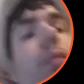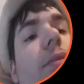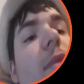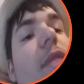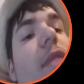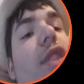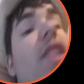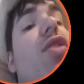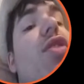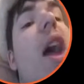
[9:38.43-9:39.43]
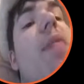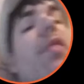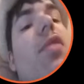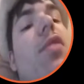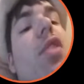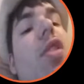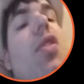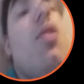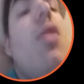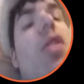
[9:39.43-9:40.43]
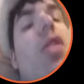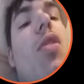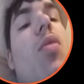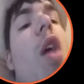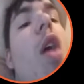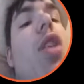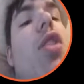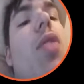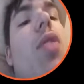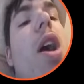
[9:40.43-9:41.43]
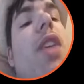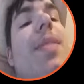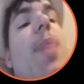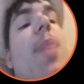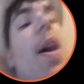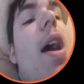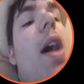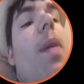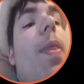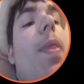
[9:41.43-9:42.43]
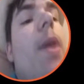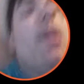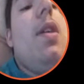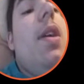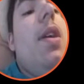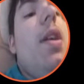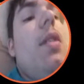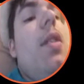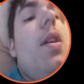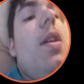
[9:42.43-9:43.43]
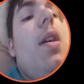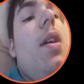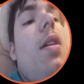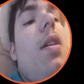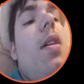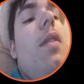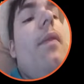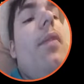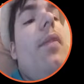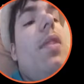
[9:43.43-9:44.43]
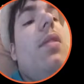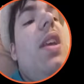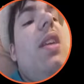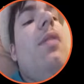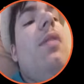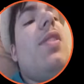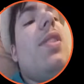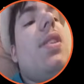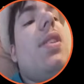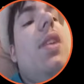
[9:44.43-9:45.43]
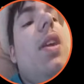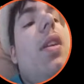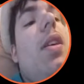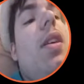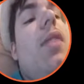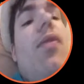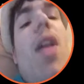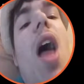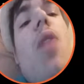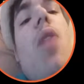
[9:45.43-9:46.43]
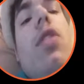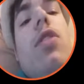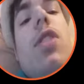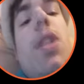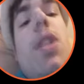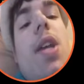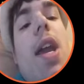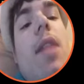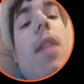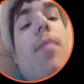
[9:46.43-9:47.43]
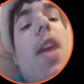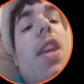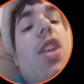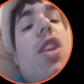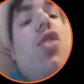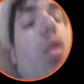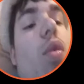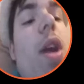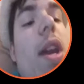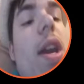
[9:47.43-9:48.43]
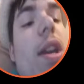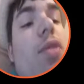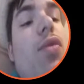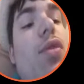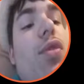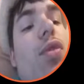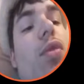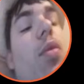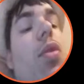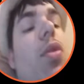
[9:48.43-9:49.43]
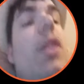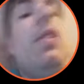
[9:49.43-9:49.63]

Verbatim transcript: you can grab it. Walk across the path eh, of leaves and flowers and make your way through the woods.